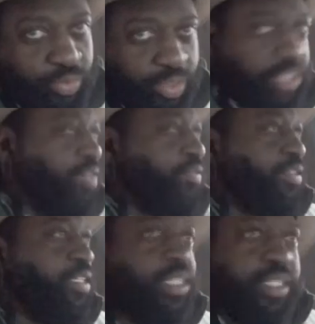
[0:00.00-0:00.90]
of stuff,
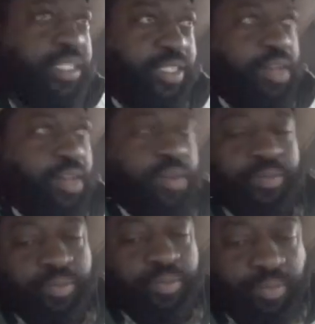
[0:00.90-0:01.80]
you know.
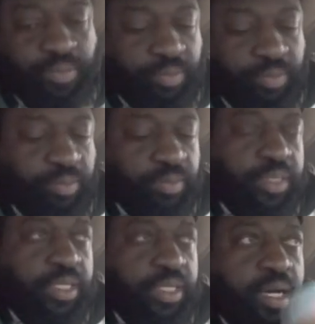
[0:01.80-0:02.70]

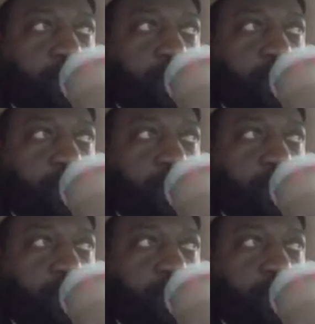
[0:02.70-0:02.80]
Uh,